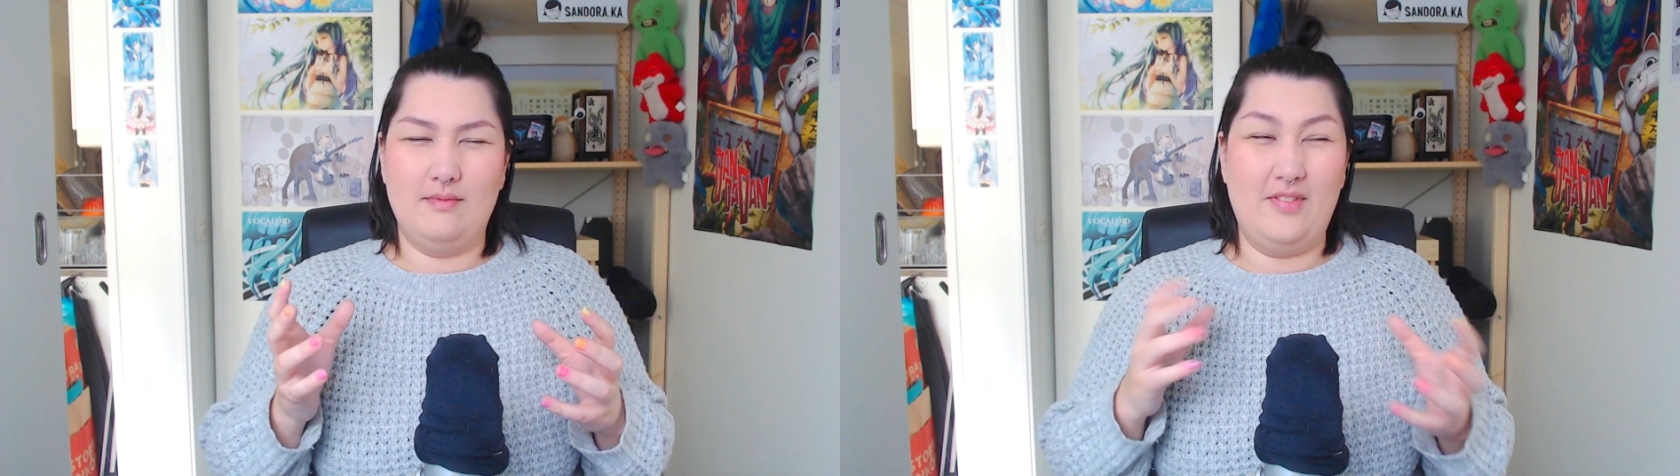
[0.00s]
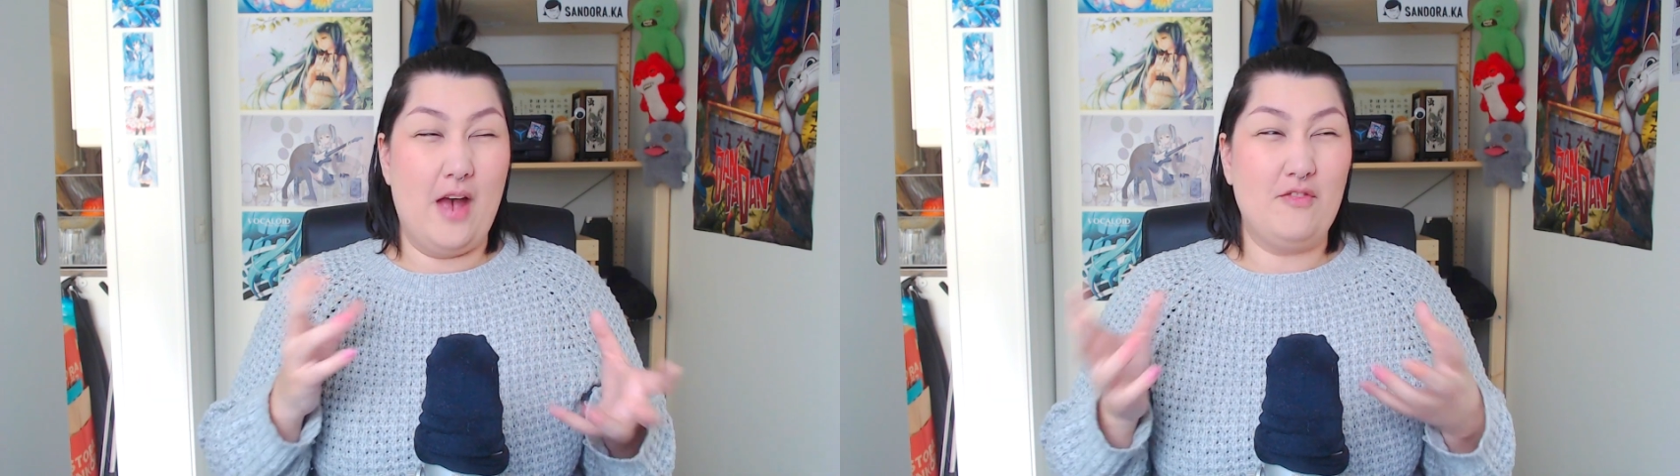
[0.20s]

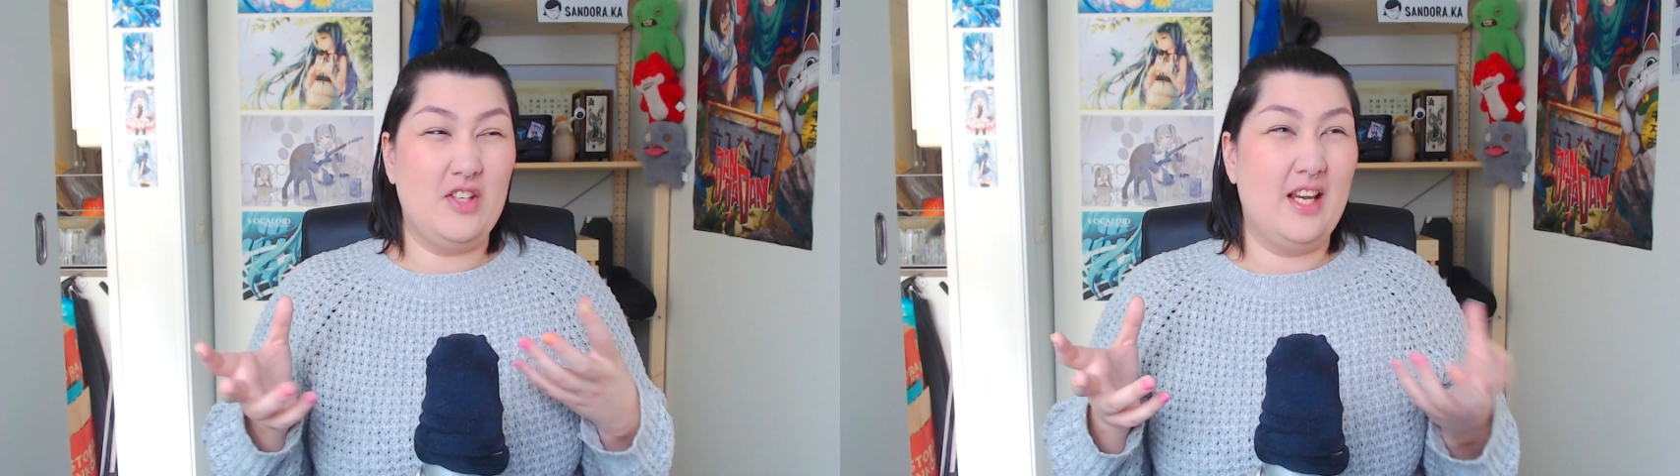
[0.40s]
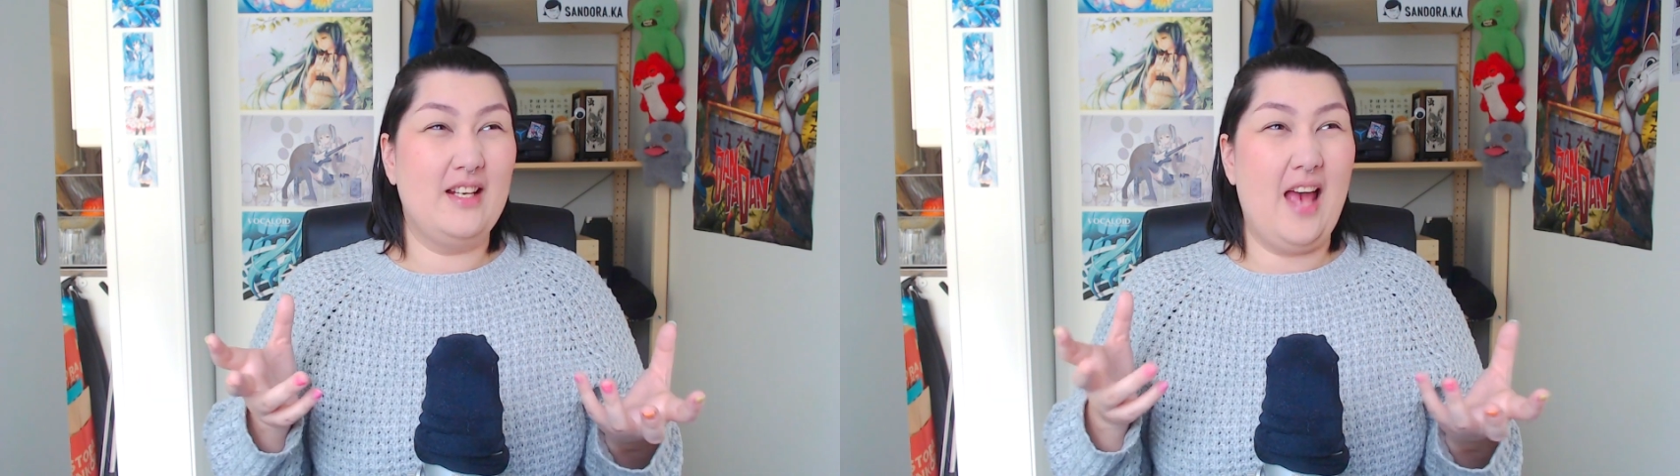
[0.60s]

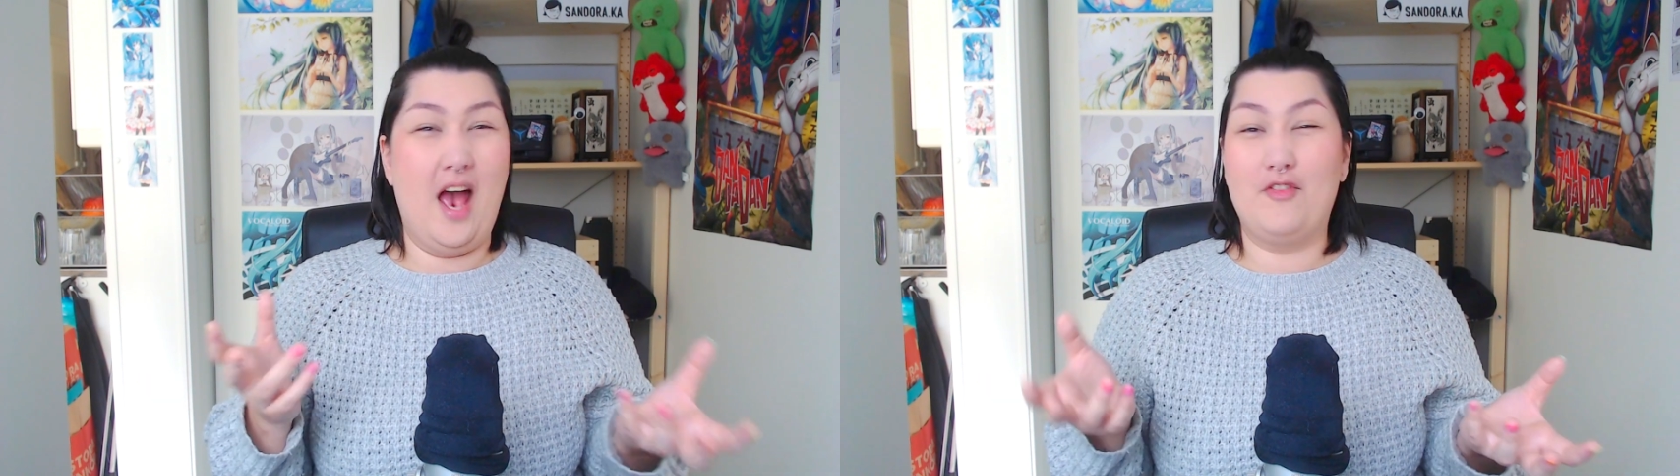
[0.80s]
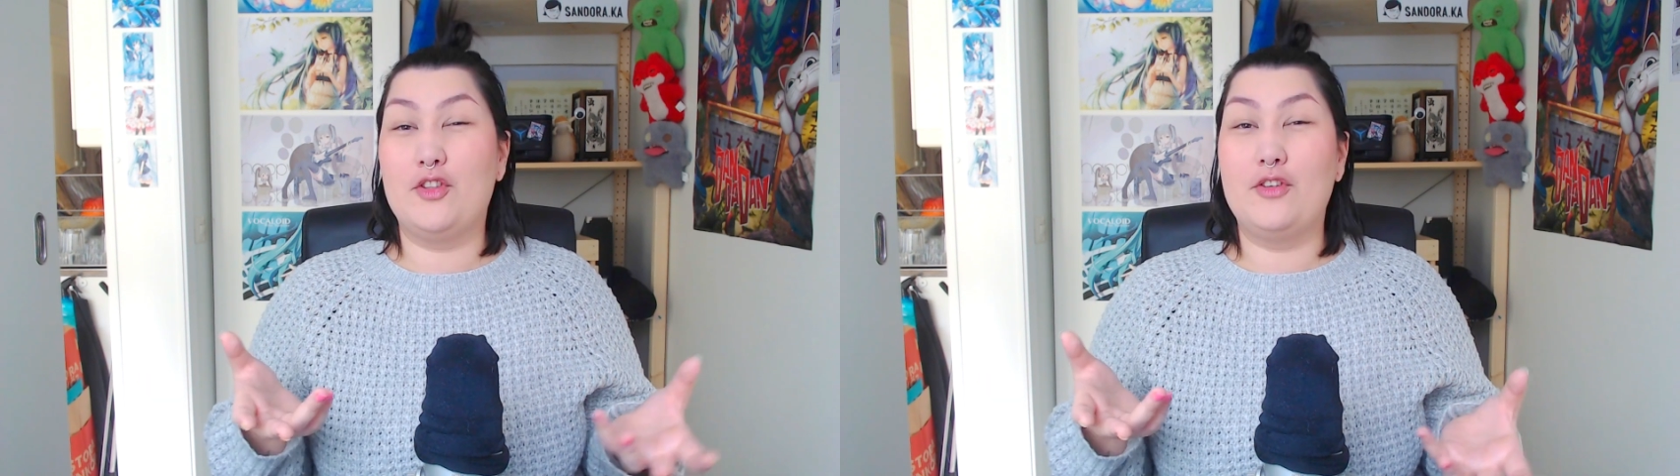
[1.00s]
navigated
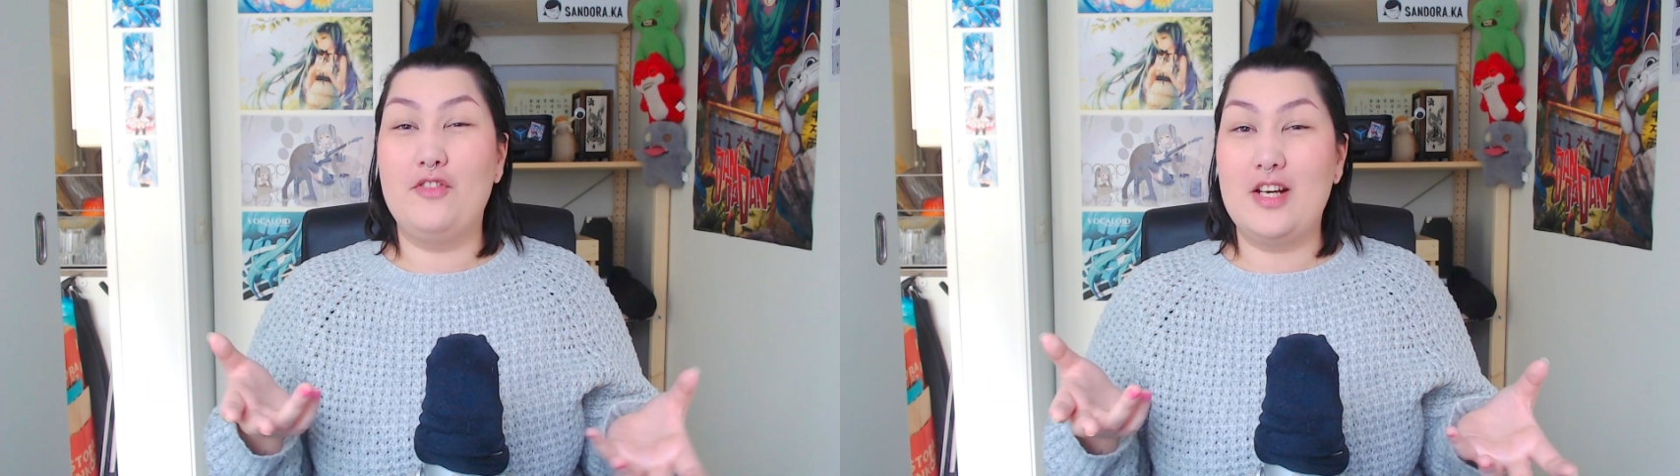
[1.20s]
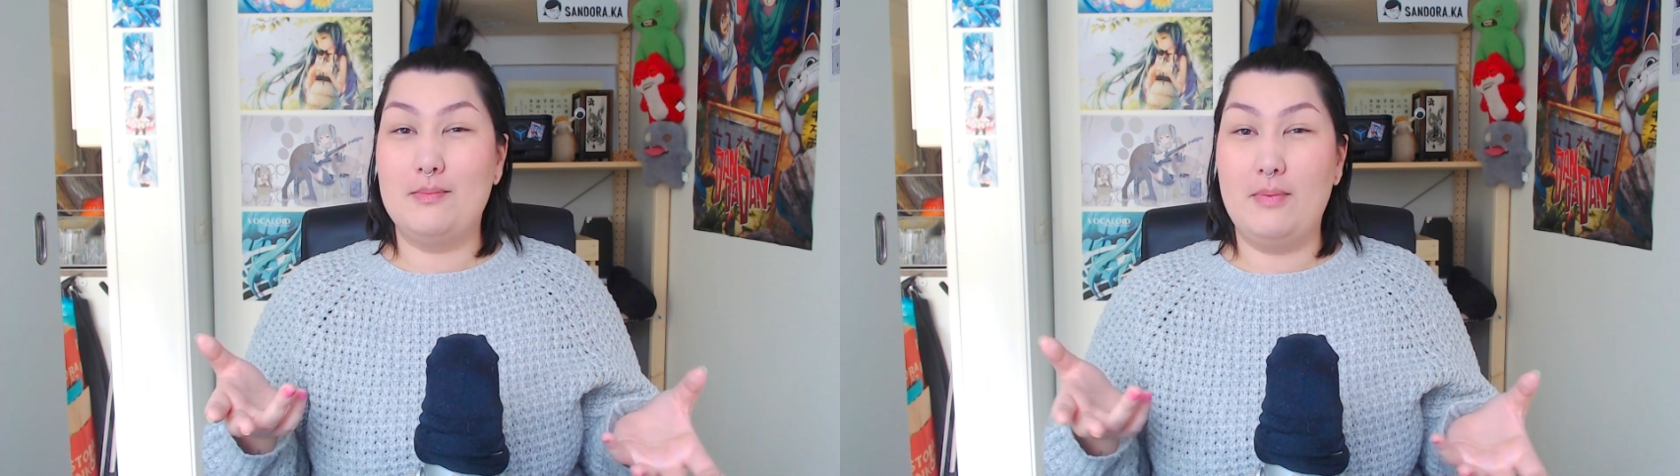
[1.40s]
After
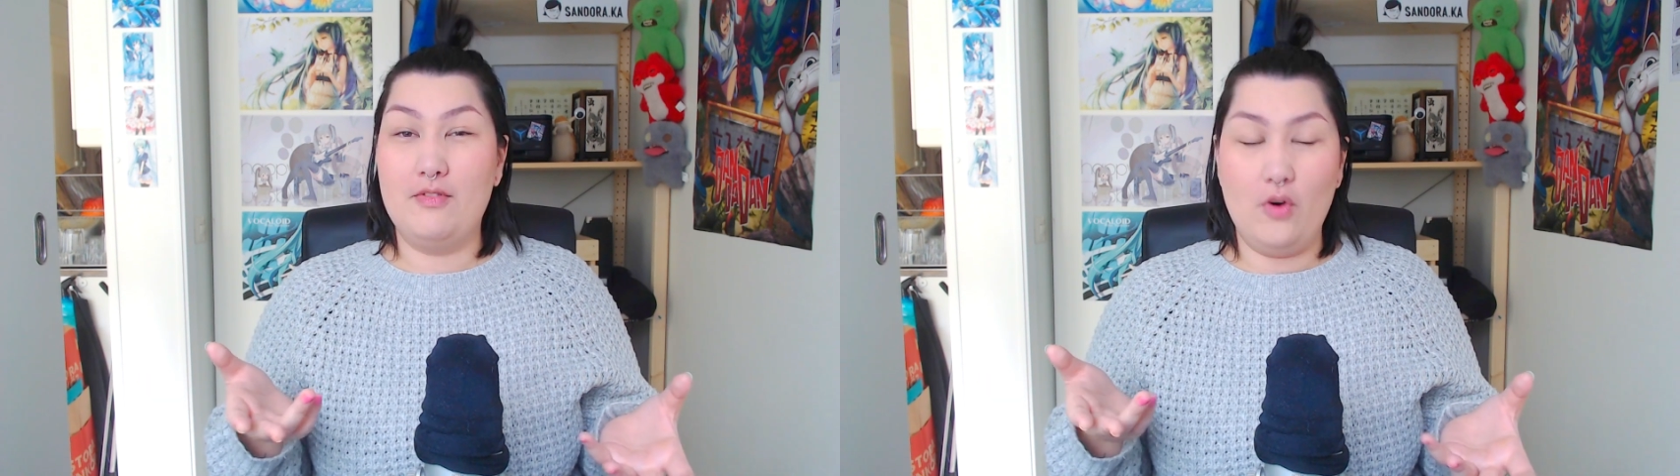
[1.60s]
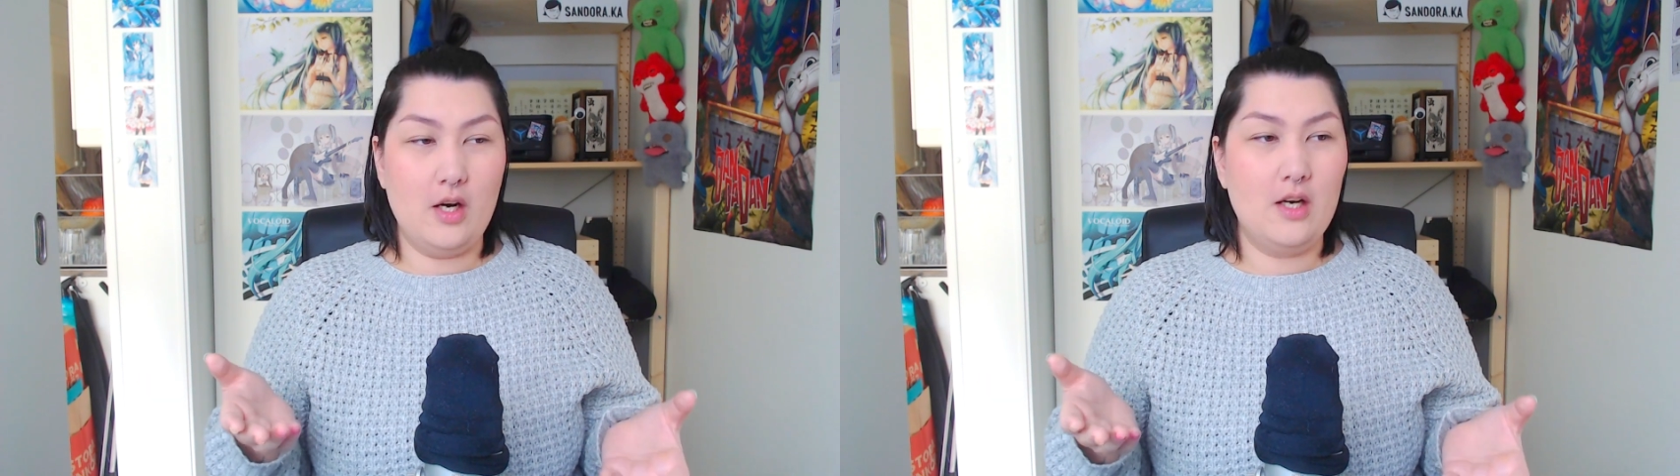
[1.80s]
Effects
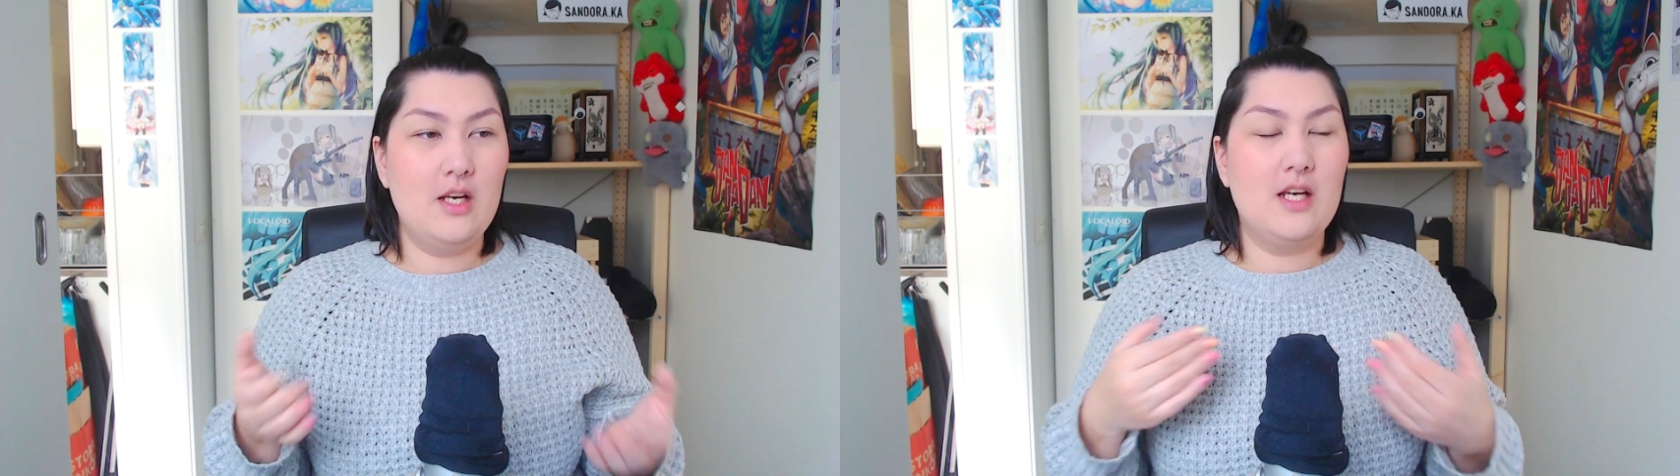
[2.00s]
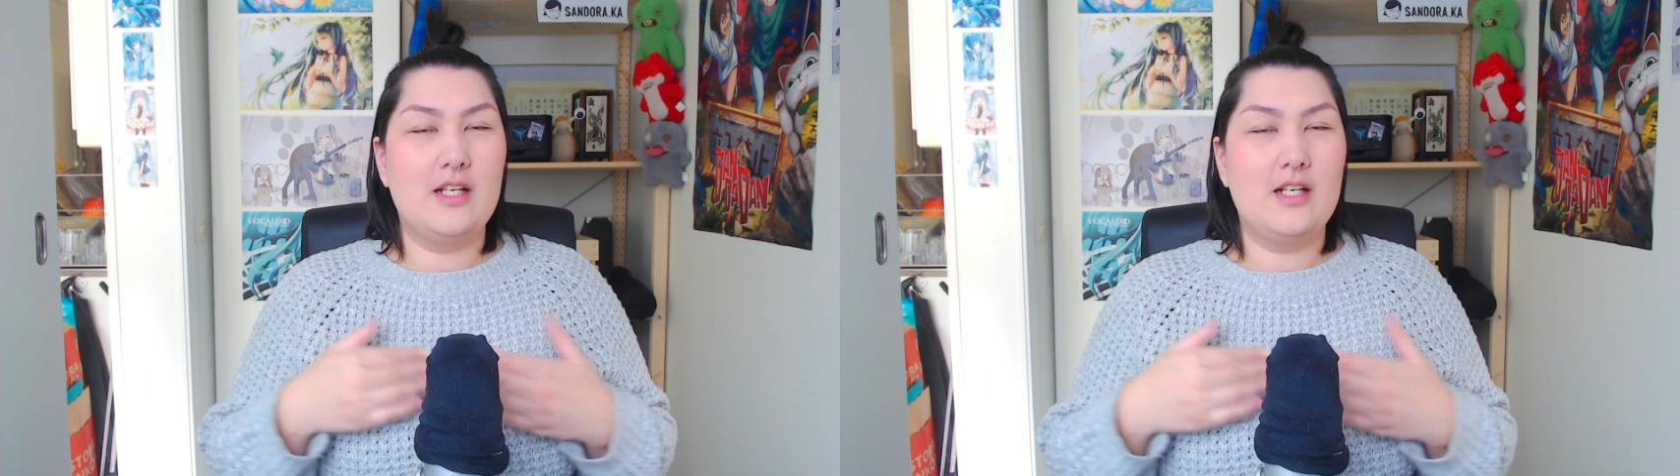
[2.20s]
before,